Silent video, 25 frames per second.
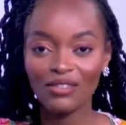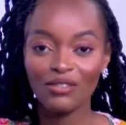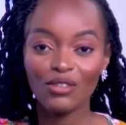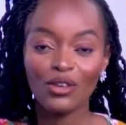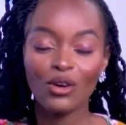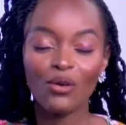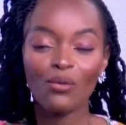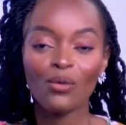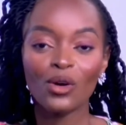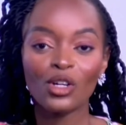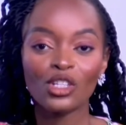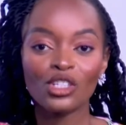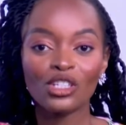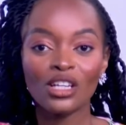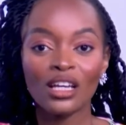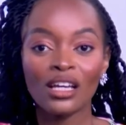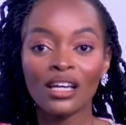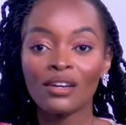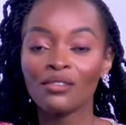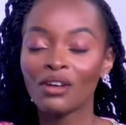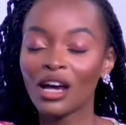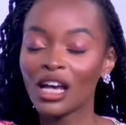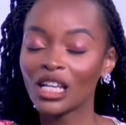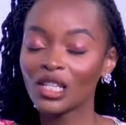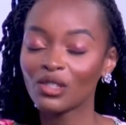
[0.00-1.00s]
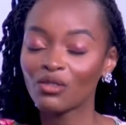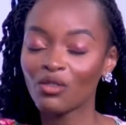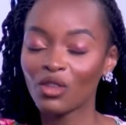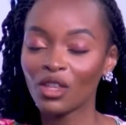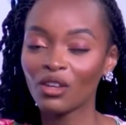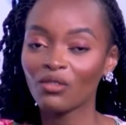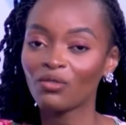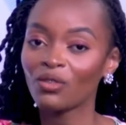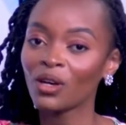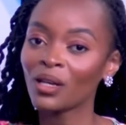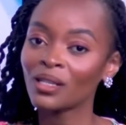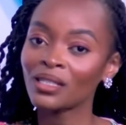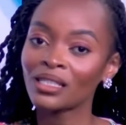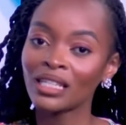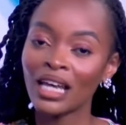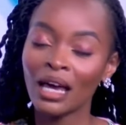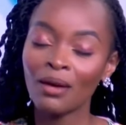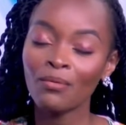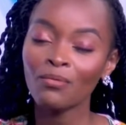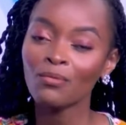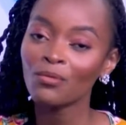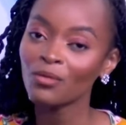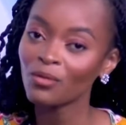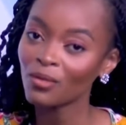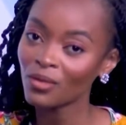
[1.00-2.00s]
If you're watching us for the first
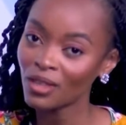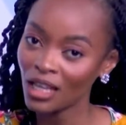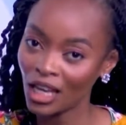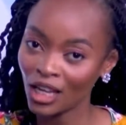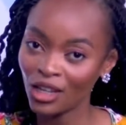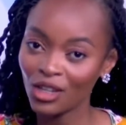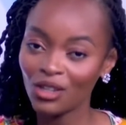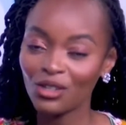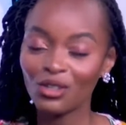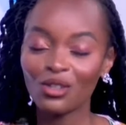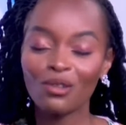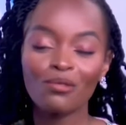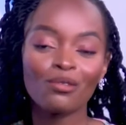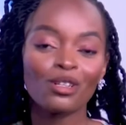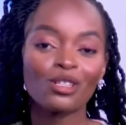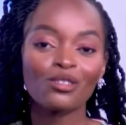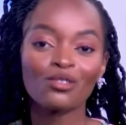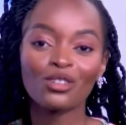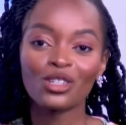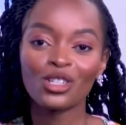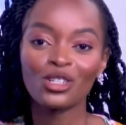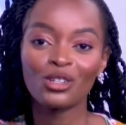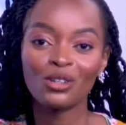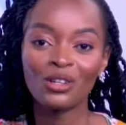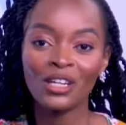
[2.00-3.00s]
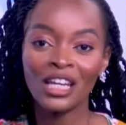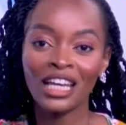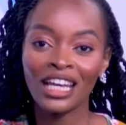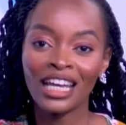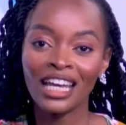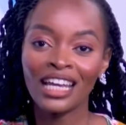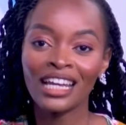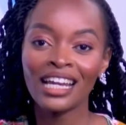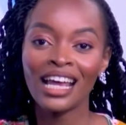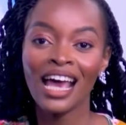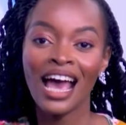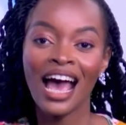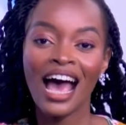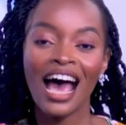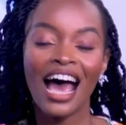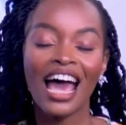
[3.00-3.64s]
time, thank you so much for tuning in.